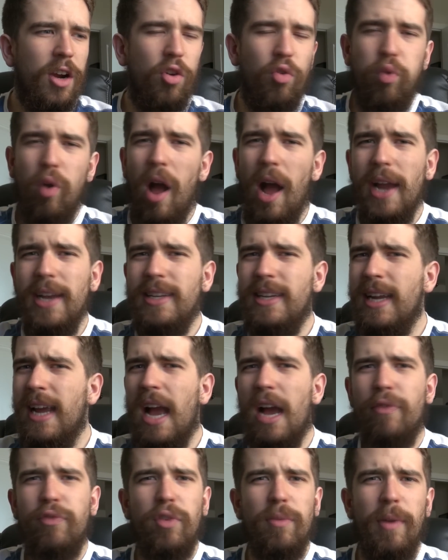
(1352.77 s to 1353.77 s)
grinding
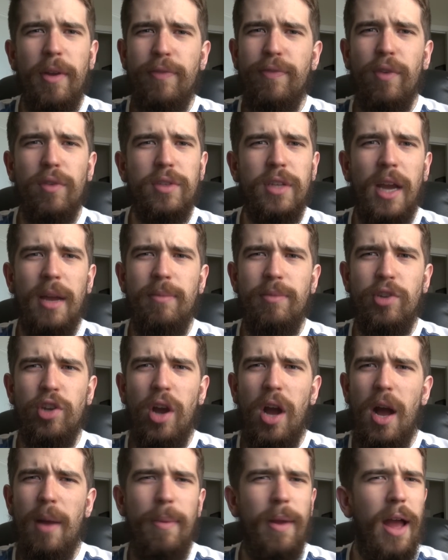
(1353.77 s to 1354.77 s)
after my full-time
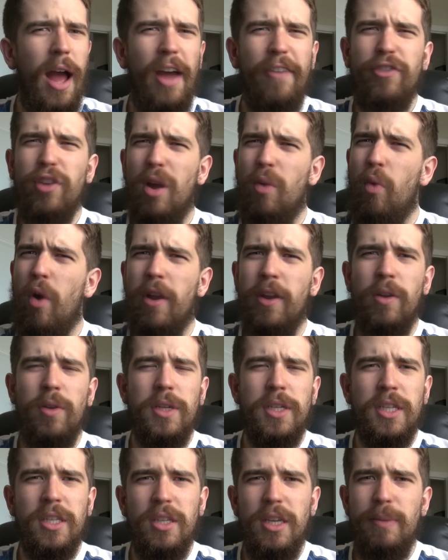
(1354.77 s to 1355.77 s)
job, after I want to go
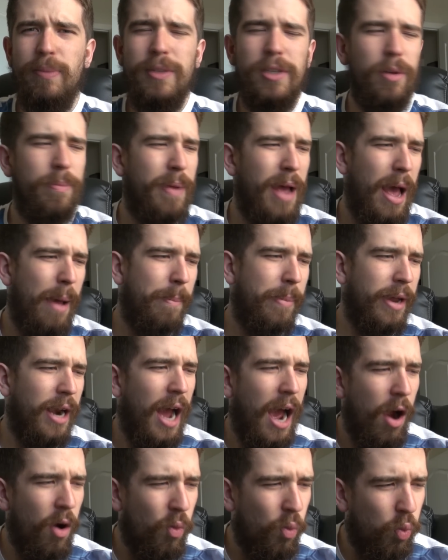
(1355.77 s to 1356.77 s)
to sleep so bad, but
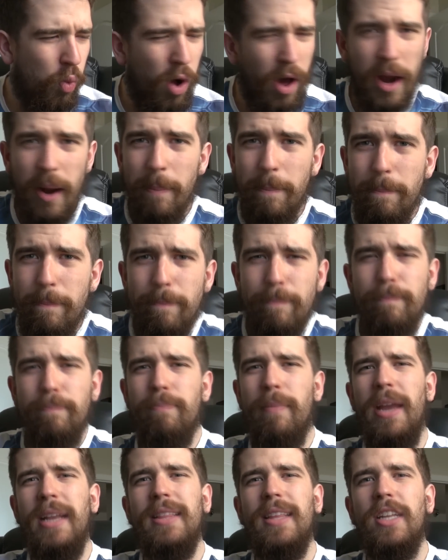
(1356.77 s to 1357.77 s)
I want to
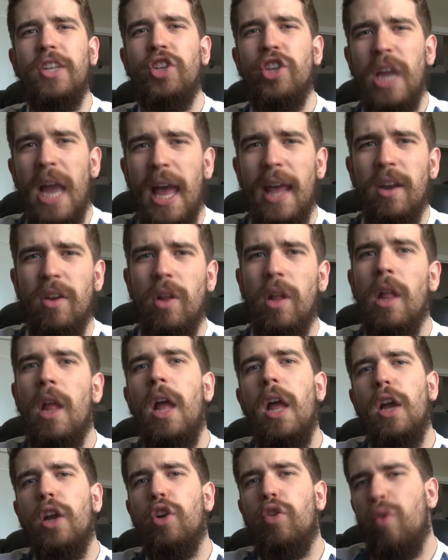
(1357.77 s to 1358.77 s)
make the channel
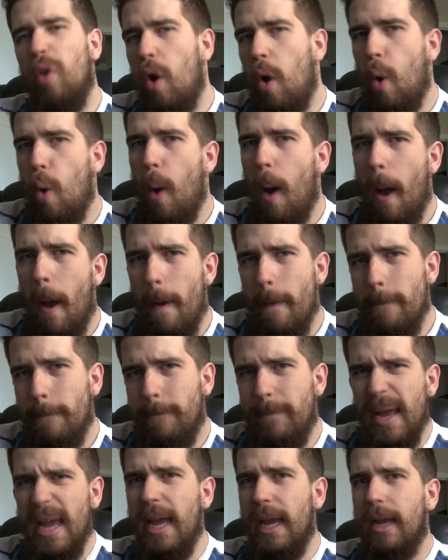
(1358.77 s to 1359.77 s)
grow
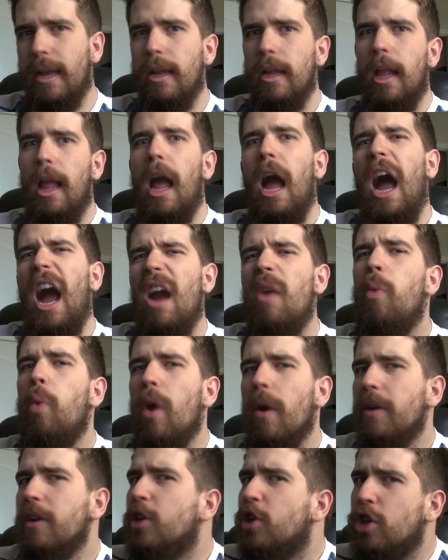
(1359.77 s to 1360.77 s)
big. I
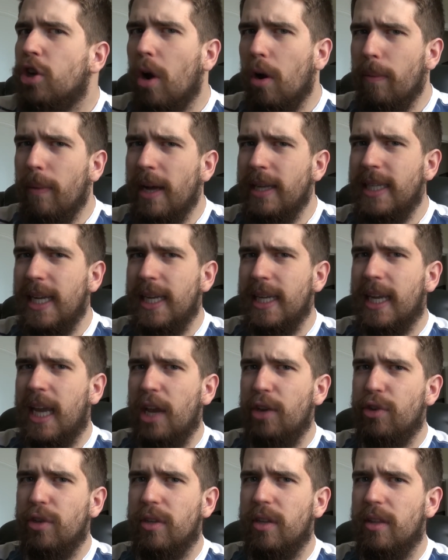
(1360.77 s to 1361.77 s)
want to show my
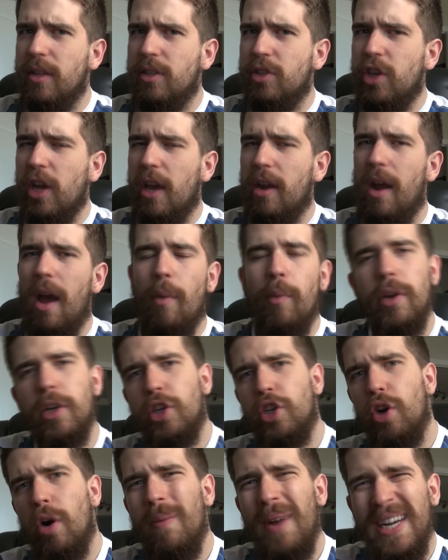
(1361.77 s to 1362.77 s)
dedication to this channel. I want to
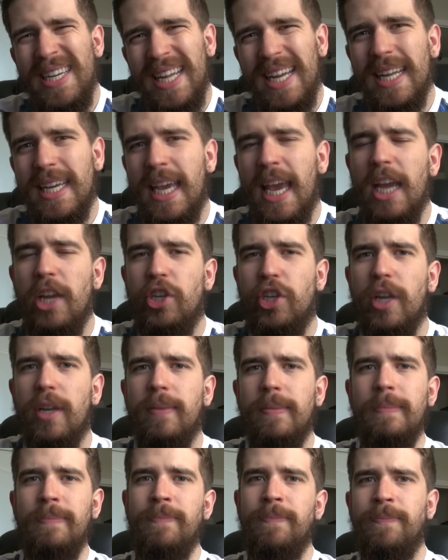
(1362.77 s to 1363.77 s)
show my
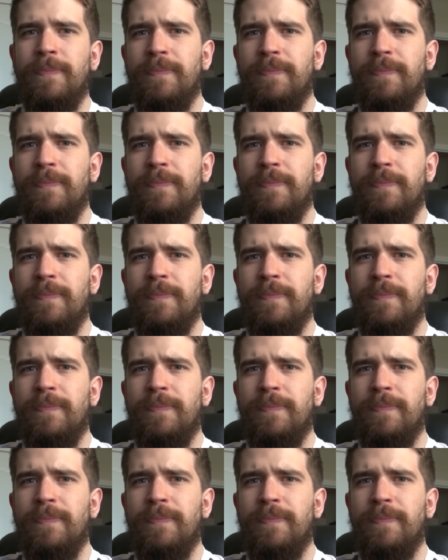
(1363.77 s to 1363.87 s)
dedication